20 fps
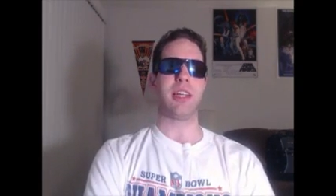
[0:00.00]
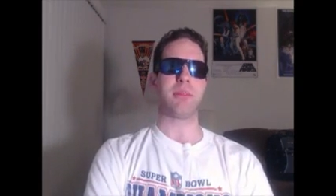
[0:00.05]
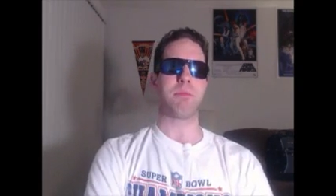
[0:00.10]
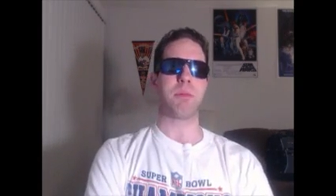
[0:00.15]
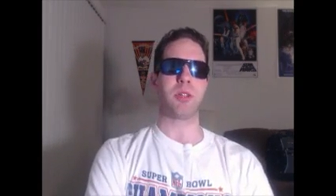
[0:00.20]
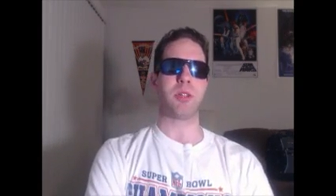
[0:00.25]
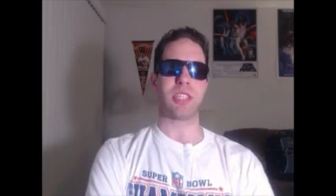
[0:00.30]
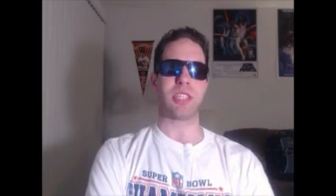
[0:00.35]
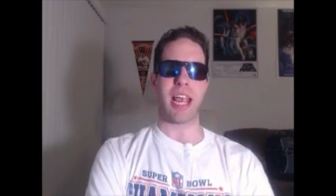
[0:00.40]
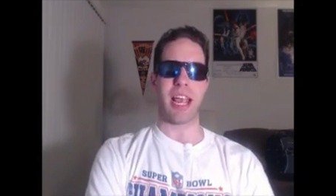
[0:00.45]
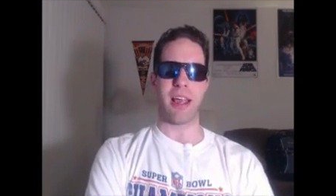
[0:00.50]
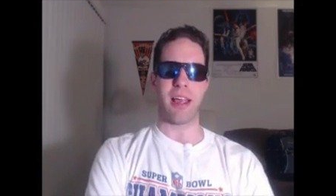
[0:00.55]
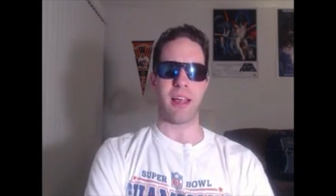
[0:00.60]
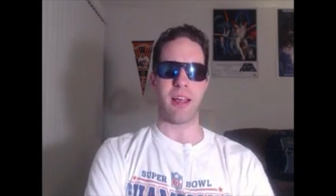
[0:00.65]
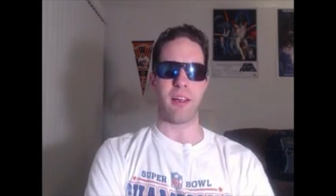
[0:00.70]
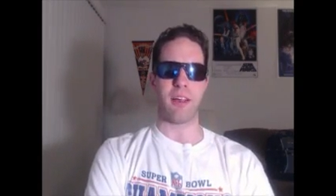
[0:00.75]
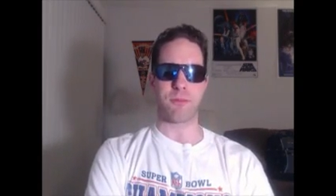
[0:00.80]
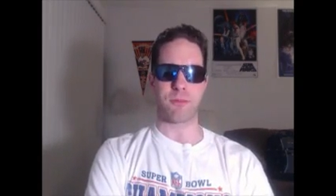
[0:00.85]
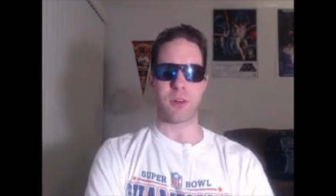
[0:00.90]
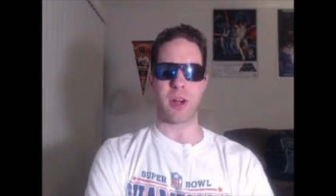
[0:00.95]
It puts
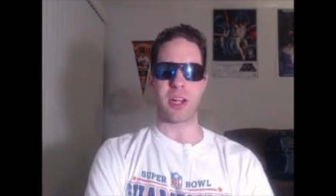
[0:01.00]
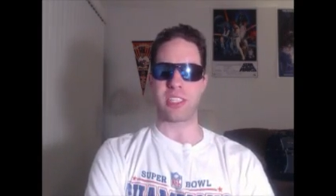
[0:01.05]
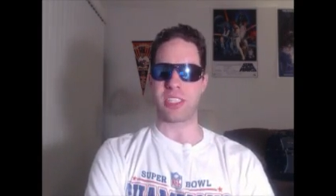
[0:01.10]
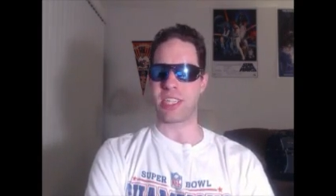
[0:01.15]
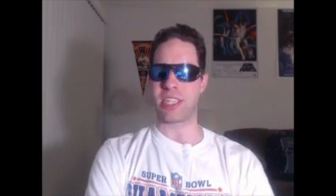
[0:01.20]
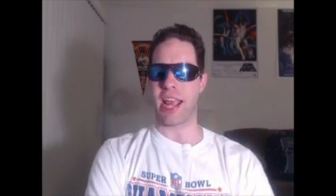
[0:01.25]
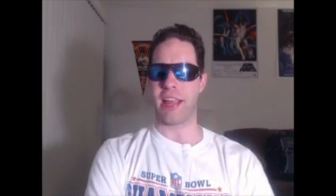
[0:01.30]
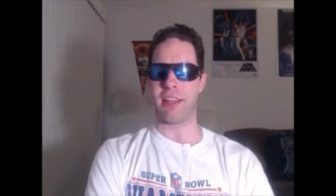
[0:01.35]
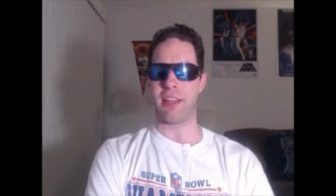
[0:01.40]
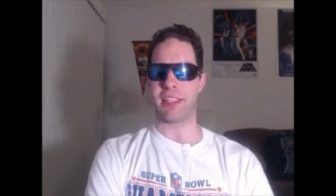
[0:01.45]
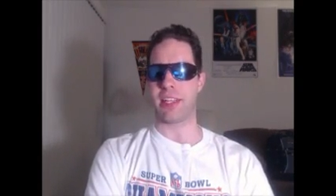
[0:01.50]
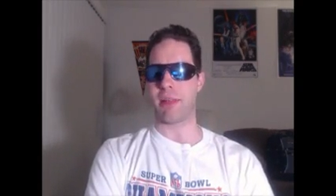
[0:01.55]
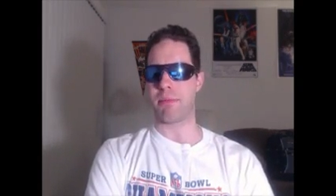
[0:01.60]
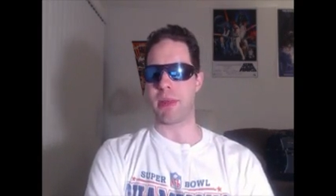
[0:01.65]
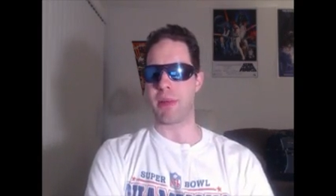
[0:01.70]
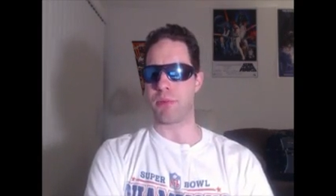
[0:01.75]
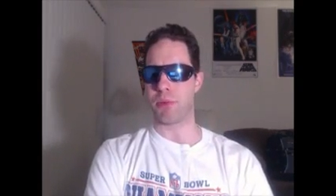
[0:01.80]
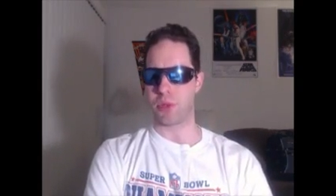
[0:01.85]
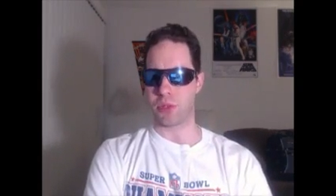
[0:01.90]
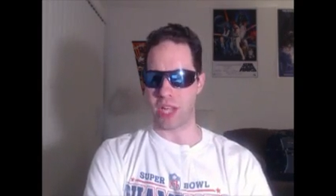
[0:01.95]
a fresh talent that
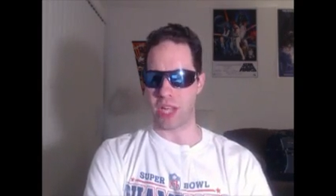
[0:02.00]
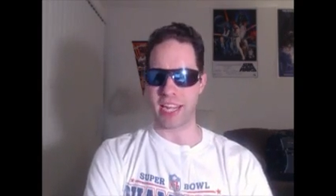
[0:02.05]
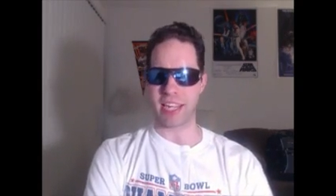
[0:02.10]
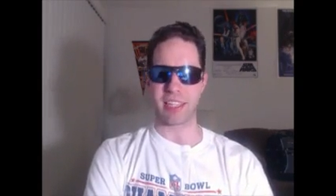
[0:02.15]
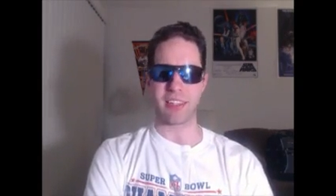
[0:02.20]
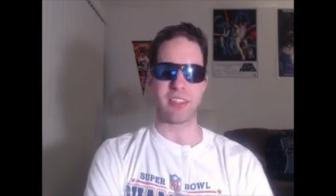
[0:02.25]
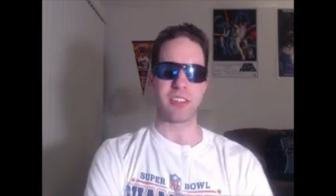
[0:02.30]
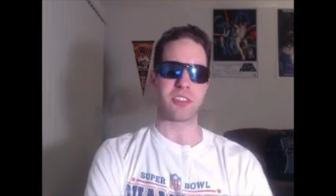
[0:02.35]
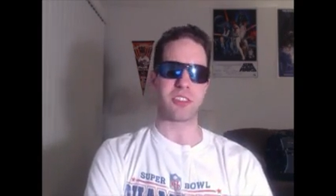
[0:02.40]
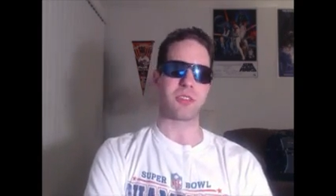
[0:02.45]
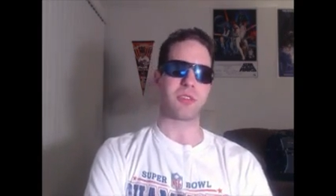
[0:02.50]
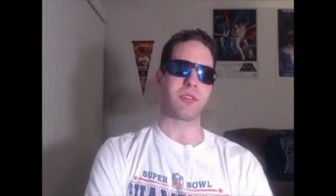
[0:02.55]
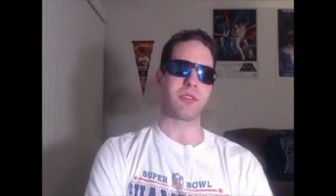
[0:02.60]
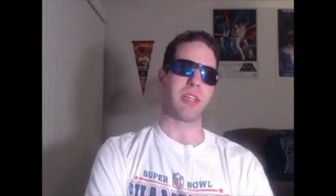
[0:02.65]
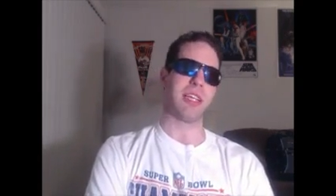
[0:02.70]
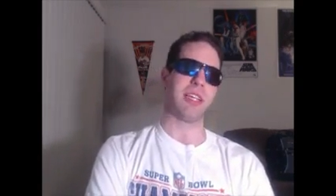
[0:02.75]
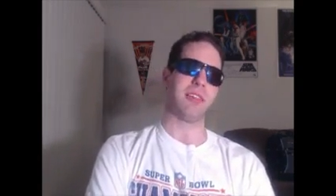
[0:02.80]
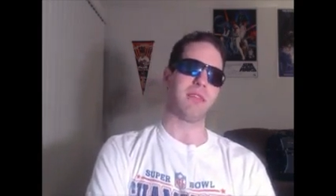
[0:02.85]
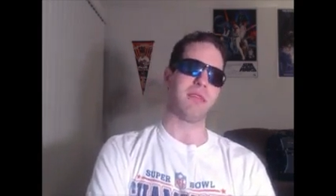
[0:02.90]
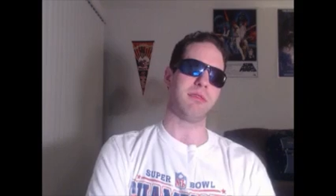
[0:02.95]
people like in
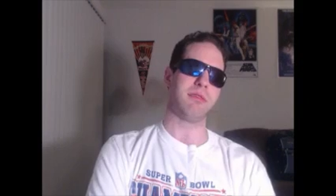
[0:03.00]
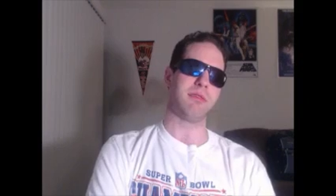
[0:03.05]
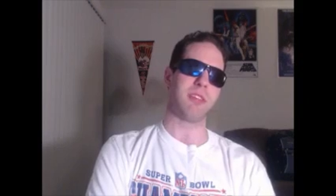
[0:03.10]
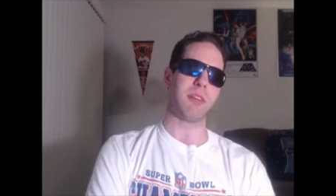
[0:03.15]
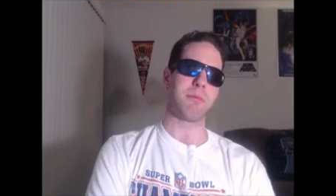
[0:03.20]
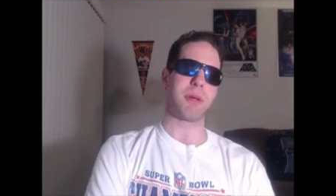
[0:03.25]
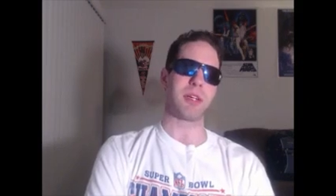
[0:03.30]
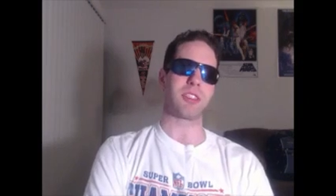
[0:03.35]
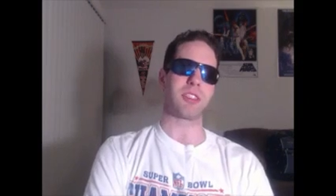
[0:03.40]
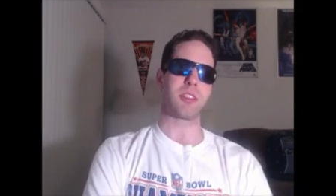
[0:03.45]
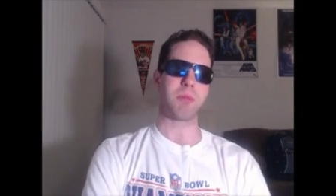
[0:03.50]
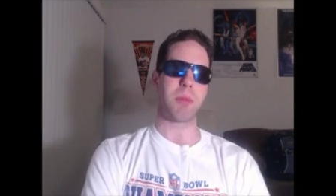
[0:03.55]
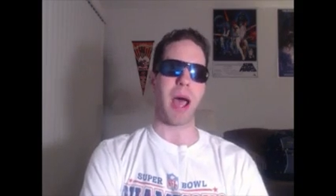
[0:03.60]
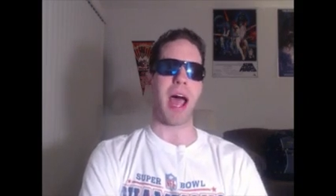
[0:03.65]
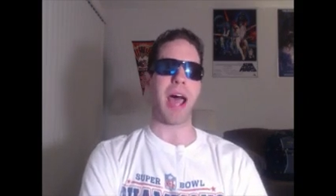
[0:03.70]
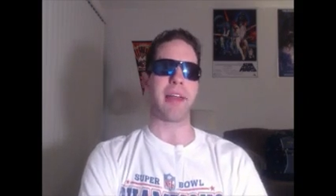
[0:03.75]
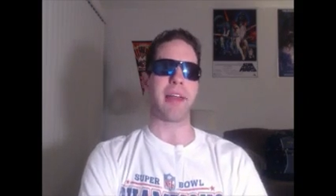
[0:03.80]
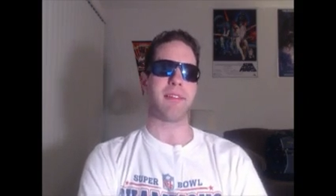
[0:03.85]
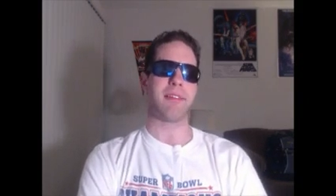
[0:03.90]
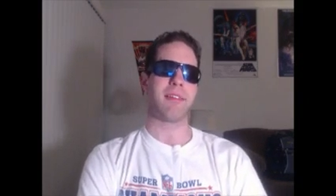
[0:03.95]
the big
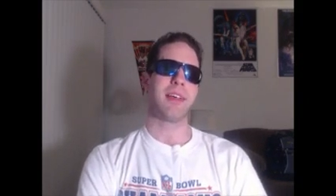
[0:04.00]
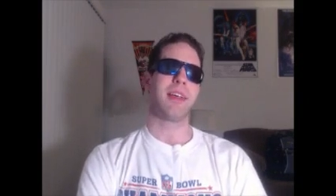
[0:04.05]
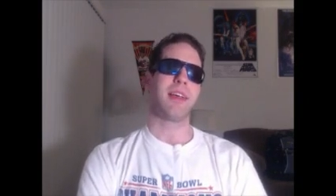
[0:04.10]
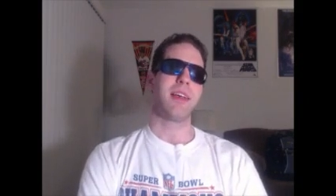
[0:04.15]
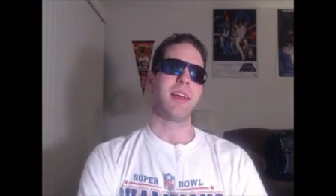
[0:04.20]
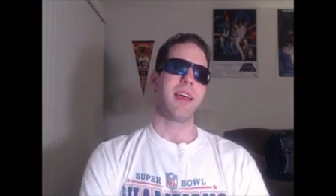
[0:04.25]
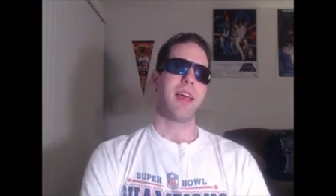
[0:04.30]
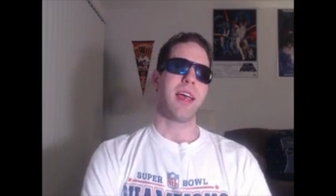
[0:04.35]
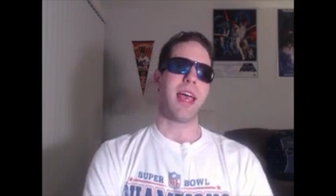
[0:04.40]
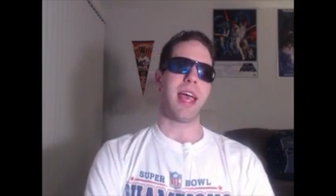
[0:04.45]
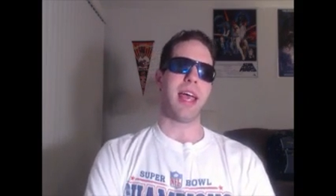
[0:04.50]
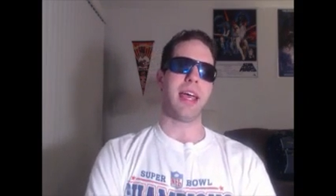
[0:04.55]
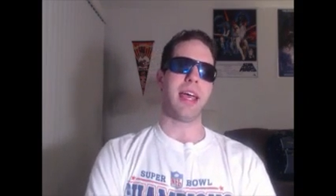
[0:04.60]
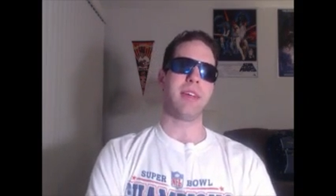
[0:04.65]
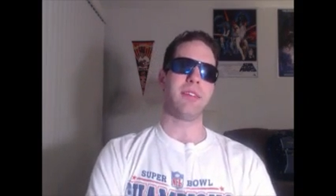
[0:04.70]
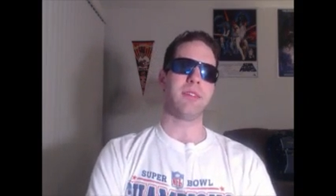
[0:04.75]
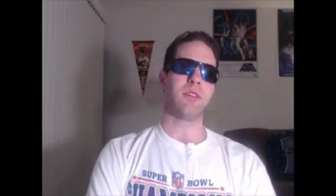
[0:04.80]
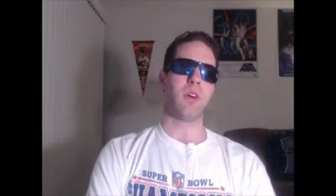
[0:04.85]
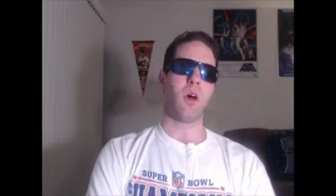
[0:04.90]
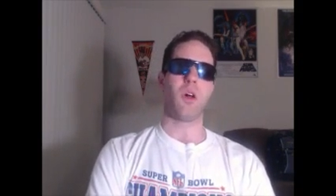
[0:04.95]
spot,
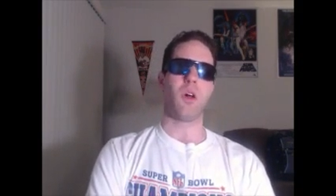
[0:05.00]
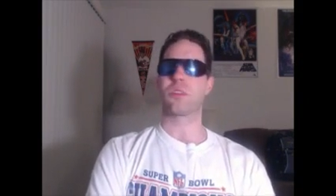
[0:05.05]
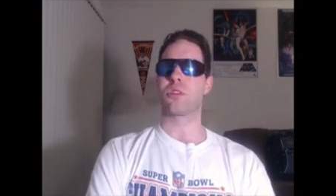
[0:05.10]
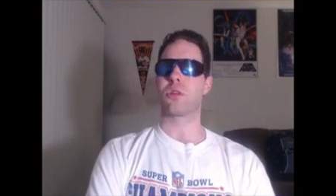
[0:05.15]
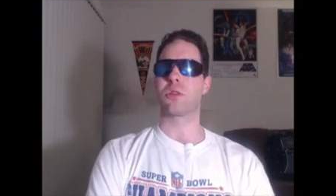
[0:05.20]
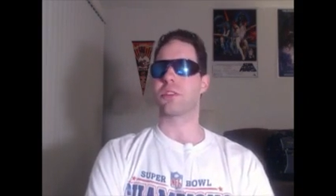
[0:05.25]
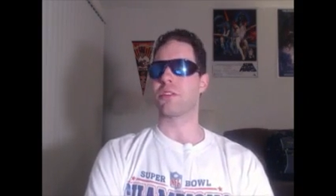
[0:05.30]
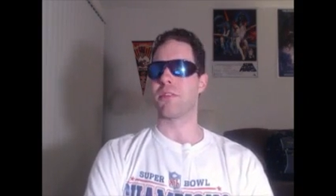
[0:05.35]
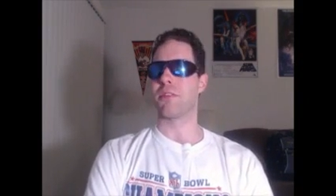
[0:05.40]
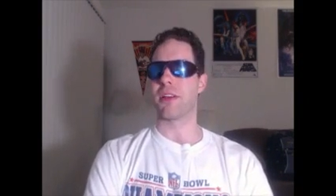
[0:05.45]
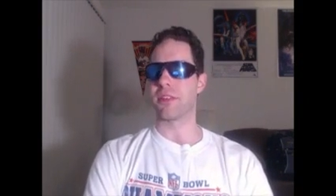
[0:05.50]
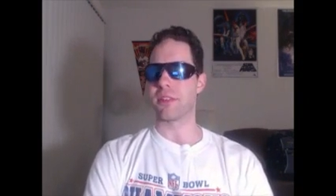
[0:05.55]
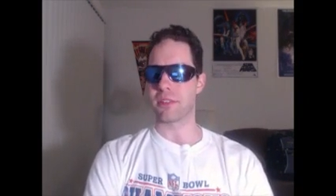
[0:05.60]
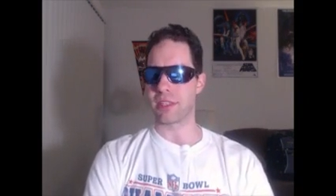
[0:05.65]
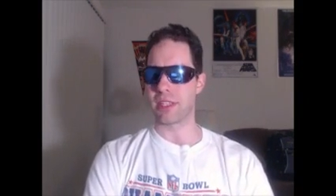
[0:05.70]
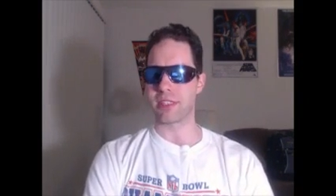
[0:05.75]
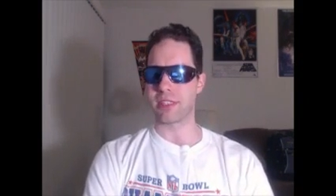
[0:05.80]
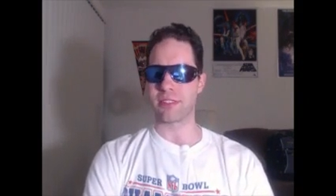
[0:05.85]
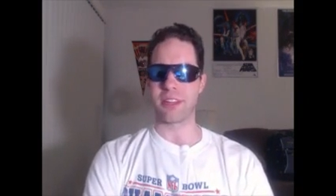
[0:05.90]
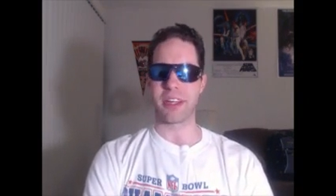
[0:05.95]
and all sorts of other
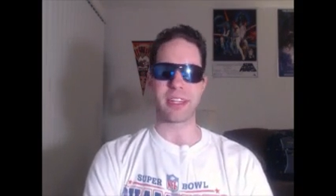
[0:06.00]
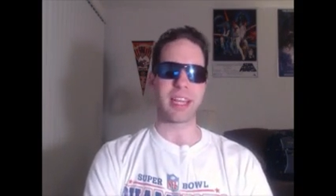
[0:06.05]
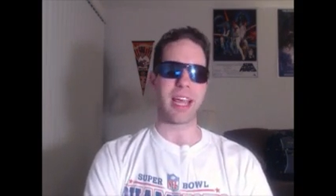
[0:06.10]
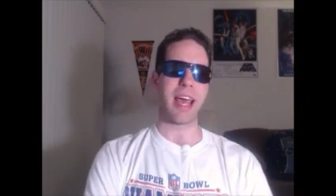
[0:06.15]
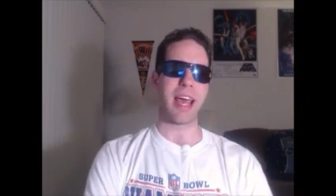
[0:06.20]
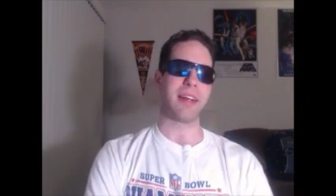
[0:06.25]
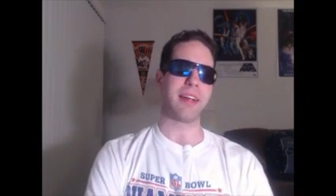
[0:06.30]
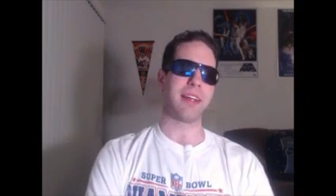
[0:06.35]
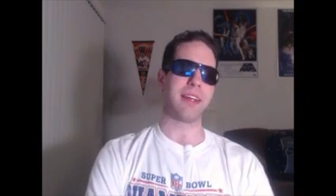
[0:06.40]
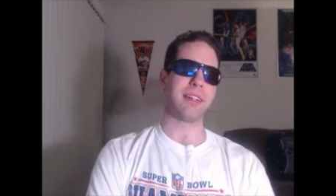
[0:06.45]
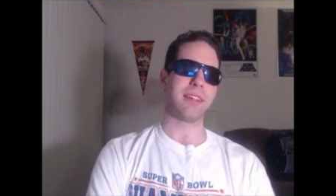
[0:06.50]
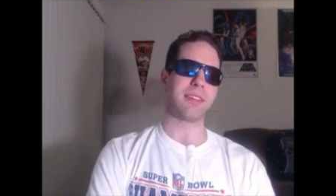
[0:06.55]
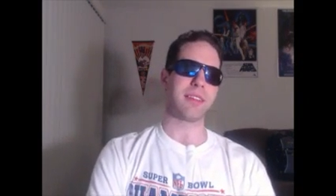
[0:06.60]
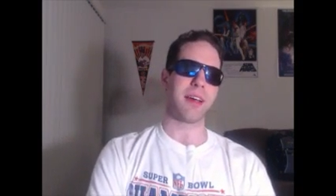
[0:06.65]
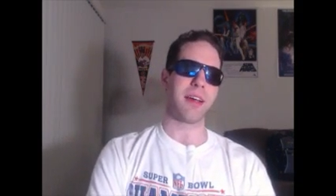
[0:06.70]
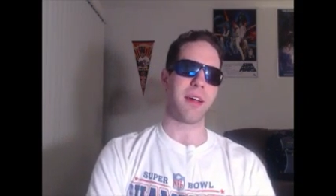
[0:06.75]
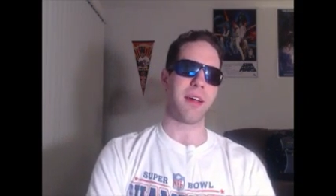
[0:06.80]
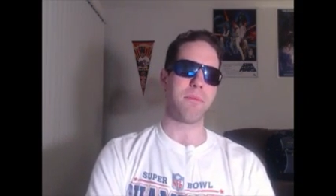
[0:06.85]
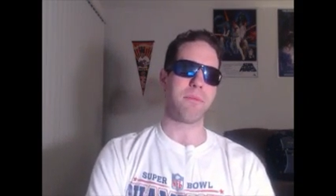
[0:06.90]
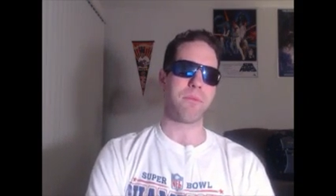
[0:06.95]
things like that.
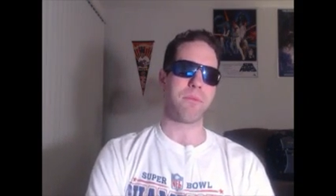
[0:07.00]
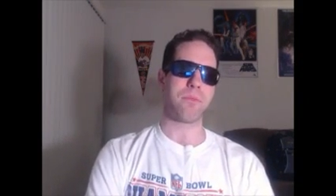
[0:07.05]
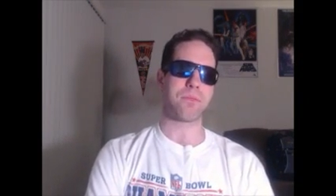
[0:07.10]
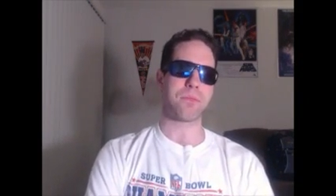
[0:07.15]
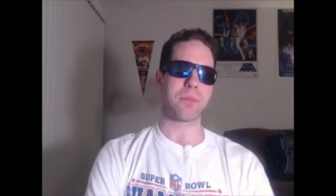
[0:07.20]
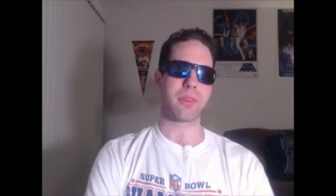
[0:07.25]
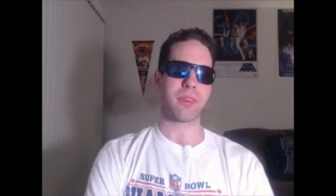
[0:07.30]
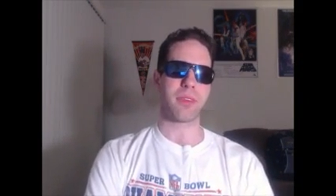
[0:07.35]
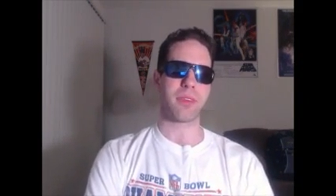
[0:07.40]
And